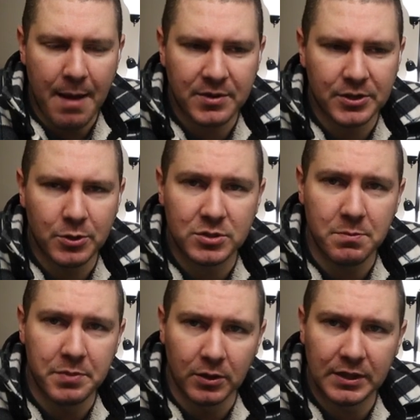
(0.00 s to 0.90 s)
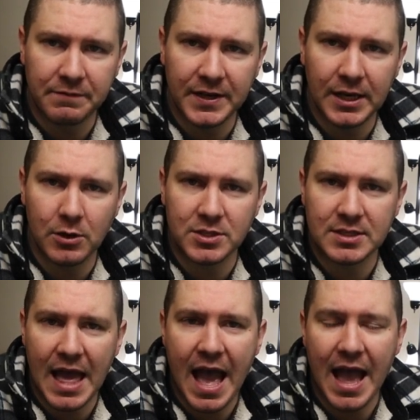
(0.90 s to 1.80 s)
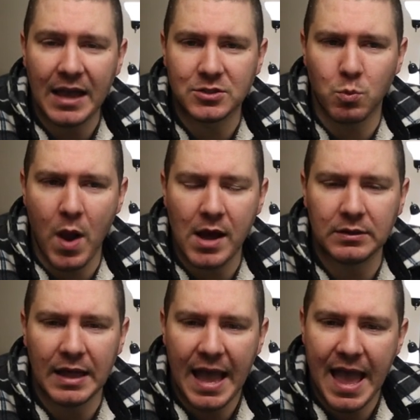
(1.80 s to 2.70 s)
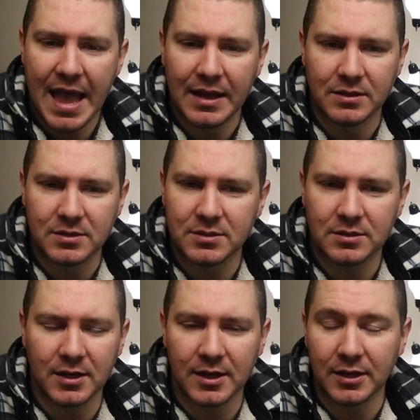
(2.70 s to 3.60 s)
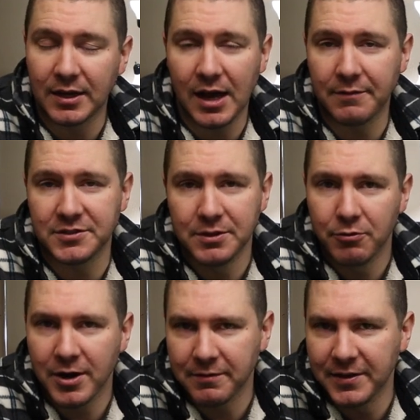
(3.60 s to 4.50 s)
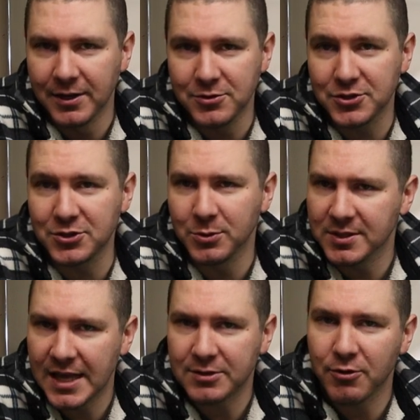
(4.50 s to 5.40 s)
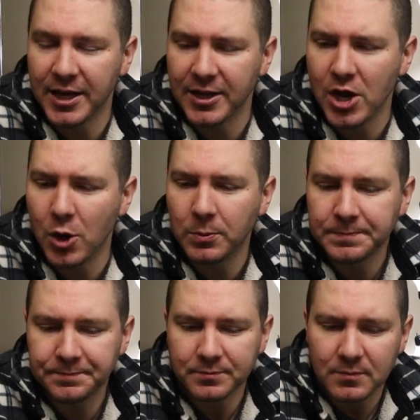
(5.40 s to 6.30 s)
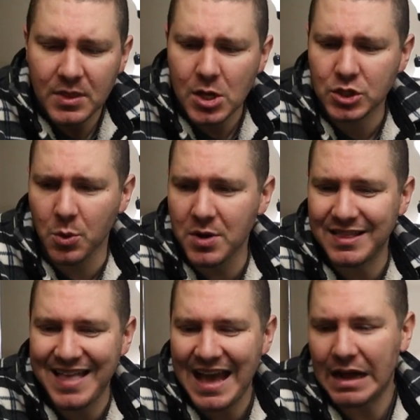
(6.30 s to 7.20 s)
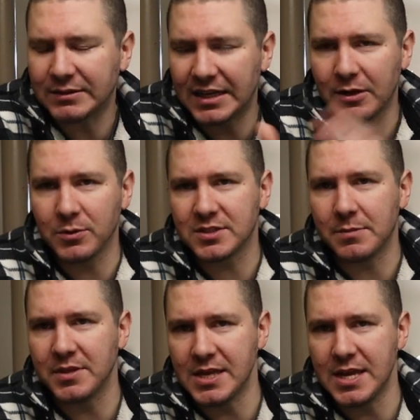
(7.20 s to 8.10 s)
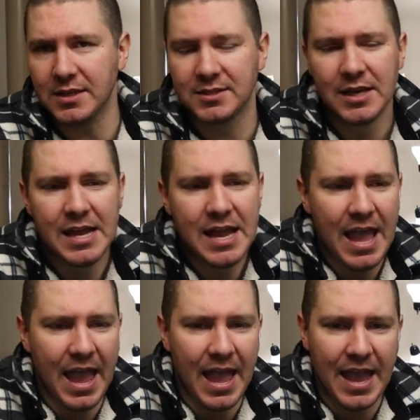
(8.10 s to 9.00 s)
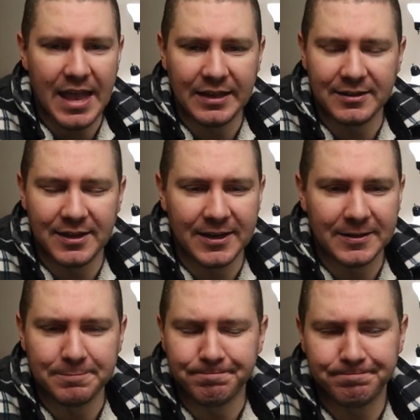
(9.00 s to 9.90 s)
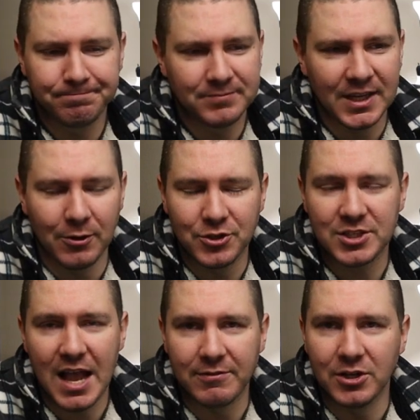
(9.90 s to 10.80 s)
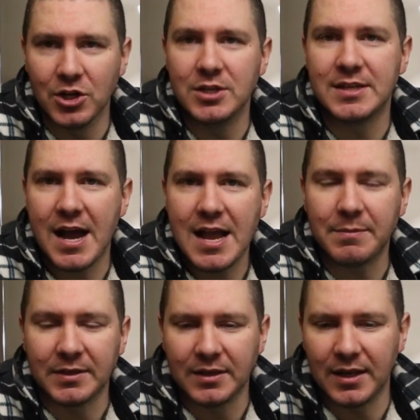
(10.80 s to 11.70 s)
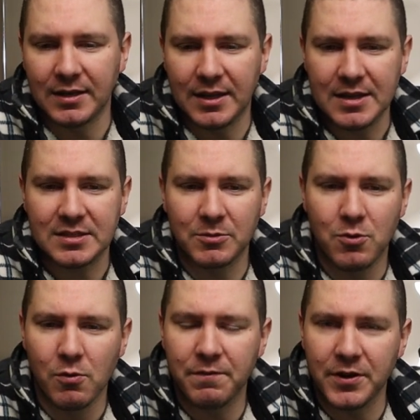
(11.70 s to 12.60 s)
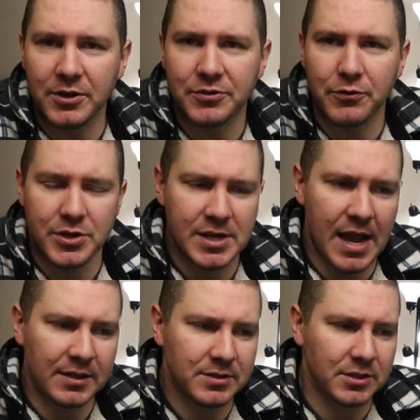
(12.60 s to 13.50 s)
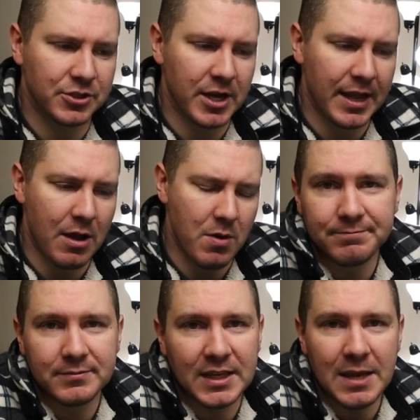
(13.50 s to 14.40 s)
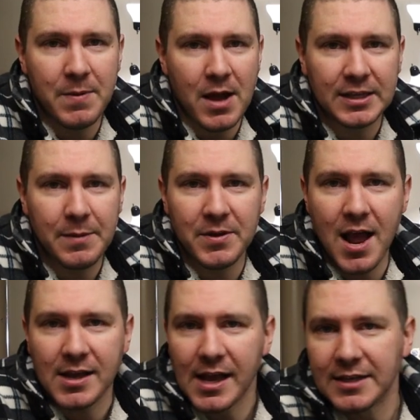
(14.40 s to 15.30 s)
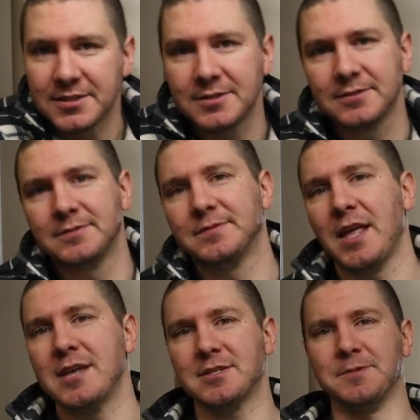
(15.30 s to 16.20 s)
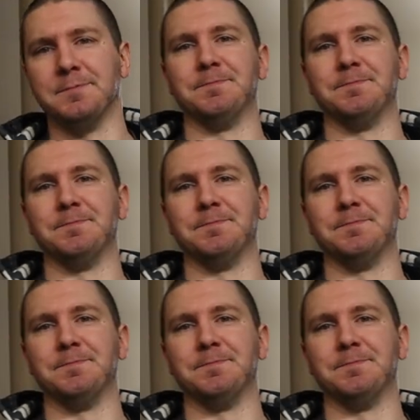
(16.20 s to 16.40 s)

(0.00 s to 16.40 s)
i'm going to do some building videos of that as well as uh, obviously running videos as soon as that's ready to go so we'll get that out there with some of these and um, you know just have a good time and, and get some cool footage for you guys to check out keep on keeping on guys thanks